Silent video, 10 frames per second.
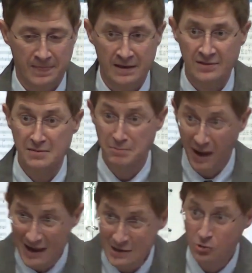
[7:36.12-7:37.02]
That
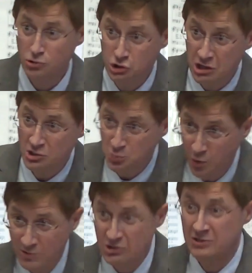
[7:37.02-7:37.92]
Michael just
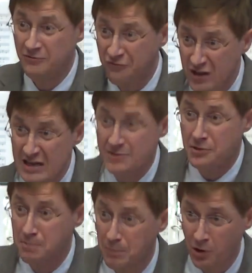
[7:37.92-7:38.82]
wants to feed the
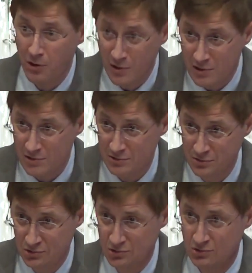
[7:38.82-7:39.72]

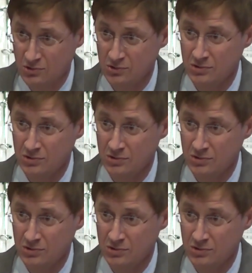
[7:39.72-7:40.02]
birds,